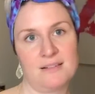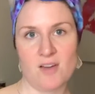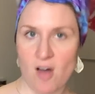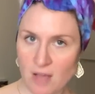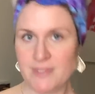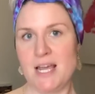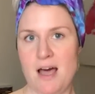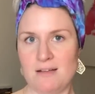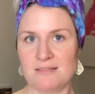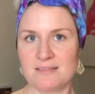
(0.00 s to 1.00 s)
calm
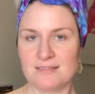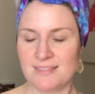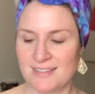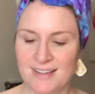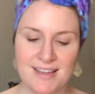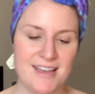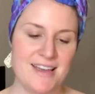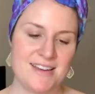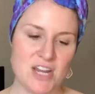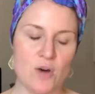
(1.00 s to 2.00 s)
down.
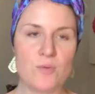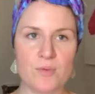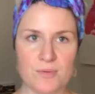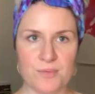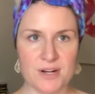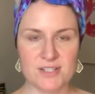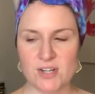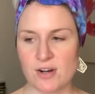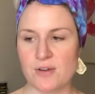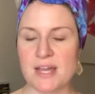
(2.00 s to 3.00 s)
No, we're going to
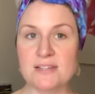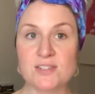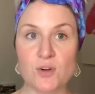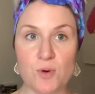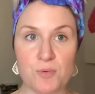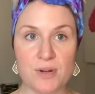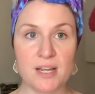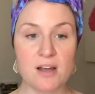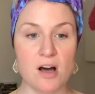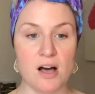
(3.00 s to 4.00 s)
start. Okay, so we're
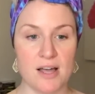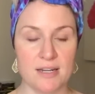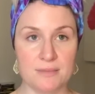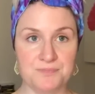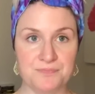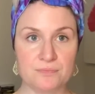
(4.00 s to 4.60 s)
putting on